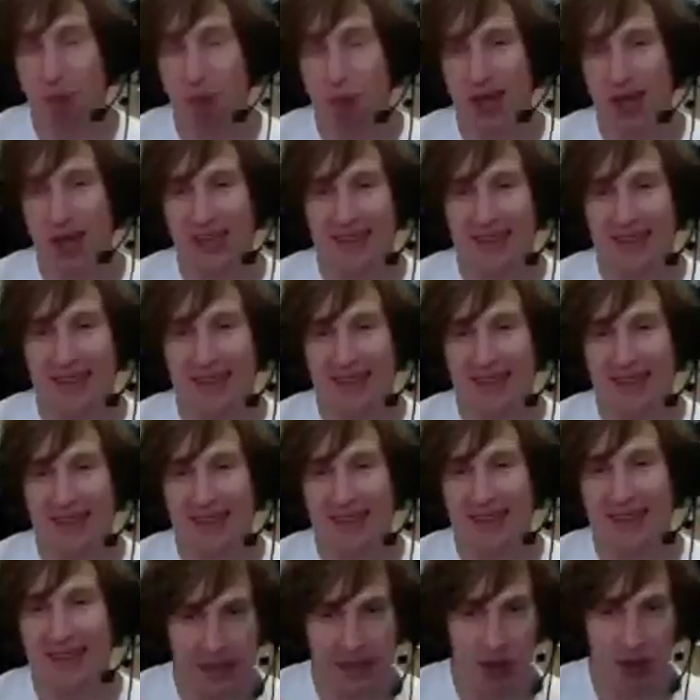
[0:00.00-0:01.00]
but more like
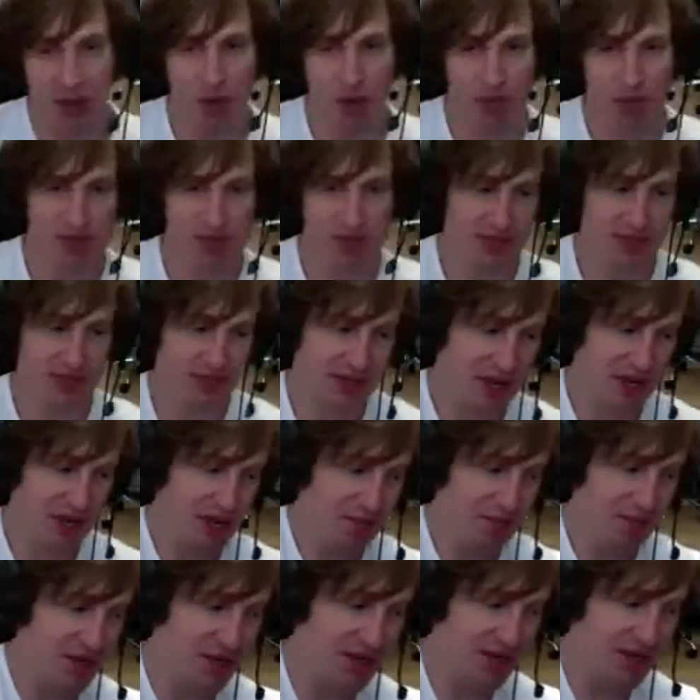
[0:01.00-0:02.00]
legally homeless,